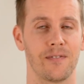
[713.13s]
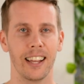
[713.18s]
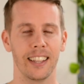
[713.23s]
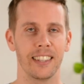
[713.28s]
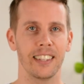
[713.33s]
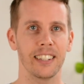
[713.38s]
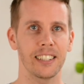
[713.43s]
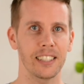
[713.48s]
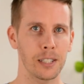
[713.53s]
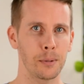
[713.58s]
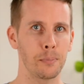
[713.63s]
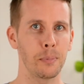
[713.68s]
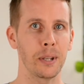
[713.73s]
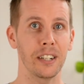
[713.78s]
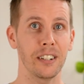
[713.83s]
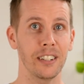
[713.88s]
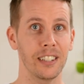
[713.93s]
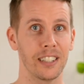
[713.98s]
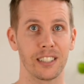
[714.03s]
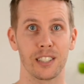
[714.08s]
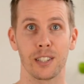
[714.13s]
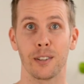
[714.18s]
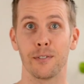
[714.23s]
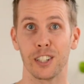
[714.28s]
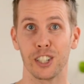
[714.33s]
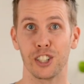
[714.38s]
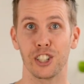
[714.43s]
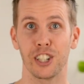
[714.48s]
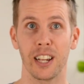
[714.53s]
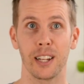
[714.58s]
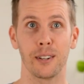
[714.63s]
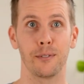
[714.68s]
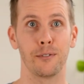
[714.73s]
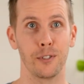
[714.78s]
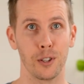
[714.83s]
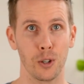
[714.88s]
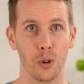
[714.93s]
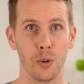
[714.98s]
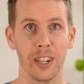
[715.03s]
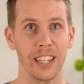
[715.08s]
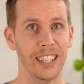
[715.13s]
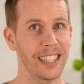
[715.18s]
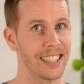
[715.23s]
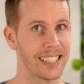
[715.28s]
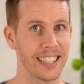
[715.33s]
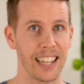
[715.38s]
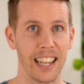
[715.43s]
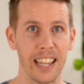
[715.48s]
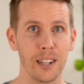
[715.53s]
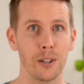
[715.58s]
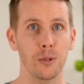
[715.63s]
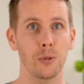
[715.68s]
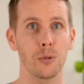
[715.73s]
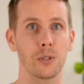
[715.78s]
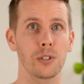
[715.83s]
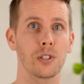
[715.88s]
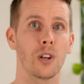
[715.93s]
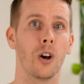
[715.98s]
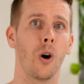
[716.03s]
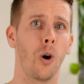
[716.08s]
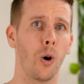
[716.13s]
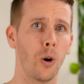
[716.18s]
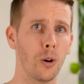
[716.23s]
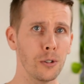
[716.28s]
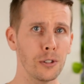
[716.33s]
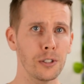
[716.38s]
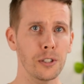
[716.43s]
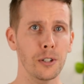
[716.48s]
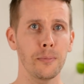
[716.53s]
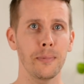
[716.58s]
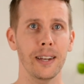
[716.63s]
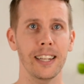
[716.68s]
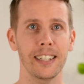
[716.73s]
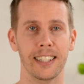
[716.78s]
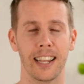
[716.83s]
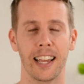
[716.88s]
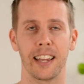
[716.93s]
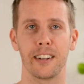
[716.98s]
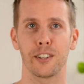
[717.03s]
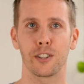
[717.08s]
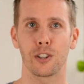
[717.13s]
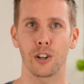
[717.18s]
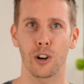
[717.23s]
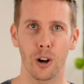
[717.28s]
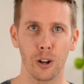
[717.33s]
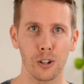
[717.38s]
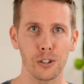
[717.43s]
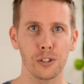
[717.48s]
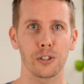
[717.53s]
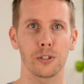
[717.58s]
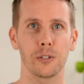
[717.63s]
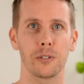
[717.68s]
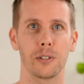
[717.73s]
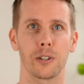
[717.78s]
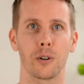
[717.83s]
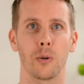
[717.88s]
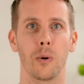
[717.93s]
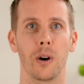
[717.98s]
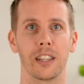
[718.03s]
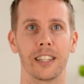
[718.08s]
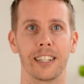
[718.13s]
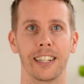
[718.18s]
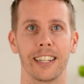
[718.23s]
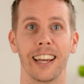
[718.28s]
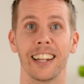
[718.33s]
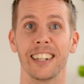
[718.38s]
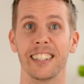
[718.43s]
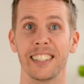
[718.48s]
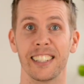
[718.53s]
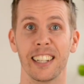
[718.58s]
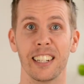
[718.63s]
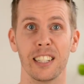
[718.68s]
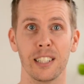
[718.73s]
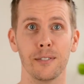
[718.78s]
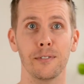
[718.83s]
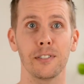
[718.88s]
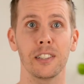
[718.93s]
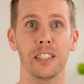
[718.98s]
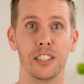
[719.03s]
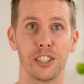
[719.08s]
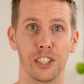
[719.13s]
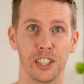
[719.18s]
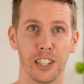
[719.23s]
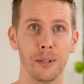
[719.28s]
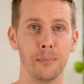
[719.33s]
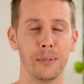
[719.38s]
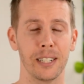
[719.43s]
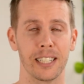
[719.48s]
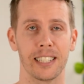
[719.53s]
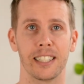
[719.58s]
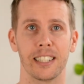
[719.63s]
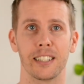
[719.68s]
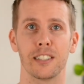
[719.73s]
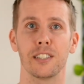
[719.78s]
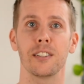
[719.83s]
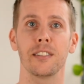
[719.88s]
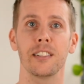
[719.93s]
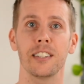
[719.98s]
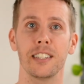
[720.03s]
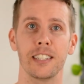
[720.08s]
The experience of a shared viewing as equals also maintained a cultural equality and a sense of legitimacy to the